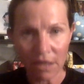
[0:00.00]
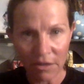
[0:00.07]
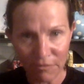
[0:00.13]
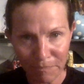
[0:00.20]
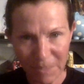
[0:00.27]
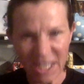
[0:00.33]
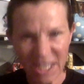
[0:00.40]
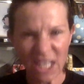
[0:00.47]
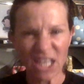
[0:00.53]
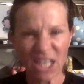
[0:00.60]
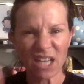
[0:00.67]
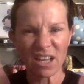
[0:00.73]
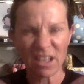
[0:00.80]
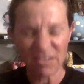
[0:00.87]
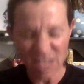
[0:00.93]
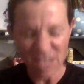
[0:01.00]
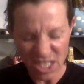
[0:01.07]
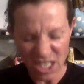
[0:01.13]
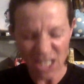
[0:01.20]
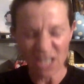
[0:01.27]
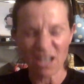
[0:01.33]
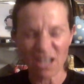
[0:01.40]
of being, of
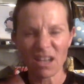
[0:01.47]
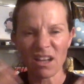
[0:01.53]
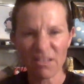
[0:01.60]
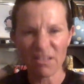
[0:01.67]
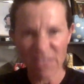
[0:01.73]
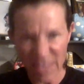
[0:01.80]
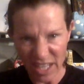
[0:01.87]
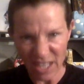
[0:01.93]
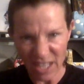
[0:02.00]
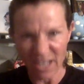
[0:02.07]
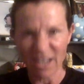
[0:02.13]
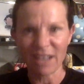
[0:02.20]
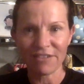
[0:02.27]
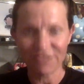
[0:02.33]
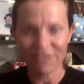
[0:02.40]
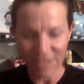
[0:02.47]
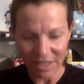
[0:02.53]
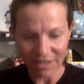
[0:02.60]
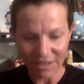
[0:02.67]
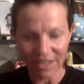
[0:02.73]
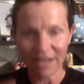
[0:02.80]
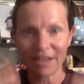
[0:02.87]
seeing, of thinking, of
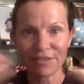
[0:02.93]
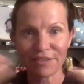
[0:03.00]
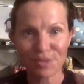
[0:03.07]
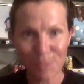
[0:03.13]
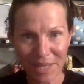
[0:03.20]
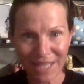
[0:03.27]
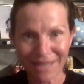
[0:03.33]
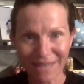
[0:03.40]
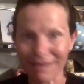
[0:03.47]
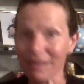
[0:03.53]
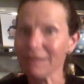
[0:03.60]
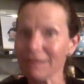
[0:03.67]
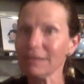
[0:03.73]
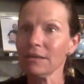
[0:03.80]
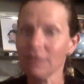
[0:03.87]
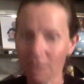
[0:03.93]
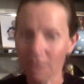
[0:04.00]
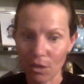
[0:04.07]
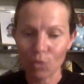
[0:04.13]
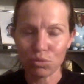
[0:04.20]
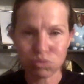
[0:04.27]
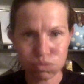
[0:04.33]
feeling, of speaking.
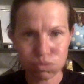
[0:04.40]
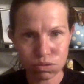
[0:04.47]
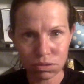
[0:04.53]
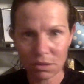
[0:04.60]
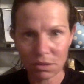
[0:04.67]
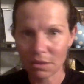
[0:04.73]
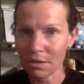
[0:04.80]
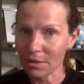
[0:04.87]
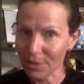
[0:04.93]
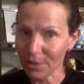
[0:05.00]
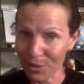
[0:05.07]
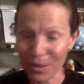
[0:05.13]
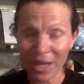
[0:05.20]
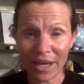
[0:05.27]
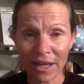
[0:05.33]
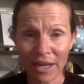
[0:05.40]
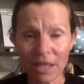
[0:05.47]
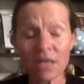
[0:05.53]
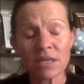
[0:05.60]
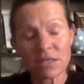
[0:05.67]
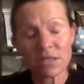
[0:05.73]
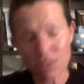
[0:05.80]
Okay?
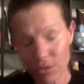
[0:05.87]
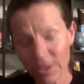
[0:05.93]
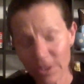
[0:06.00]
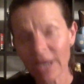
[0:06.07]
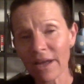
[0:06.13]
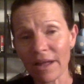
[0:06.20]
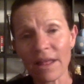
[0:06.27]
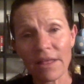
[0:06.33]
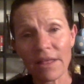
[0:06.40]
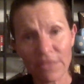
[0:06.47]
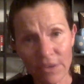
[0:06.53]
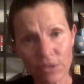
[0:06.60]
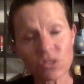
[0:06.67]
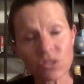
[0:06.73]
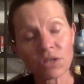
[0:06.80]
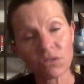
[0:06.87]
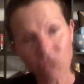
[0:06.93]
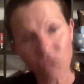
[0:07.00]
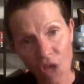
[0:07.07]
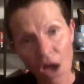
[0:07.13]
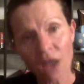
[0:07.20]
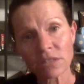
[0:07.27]
So, yeah, there's a
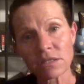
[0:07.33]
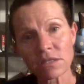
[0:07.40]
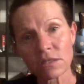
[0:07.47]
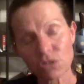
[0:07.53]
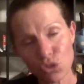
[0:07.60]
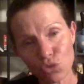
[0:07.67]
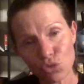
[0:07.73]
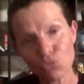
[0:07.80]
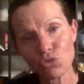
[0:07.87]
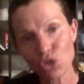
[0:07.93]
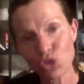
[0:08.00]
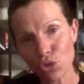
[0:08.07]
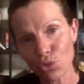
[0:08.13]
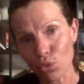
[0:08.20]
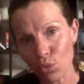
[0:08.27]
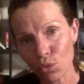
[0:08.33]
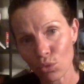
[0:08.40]
lot to do.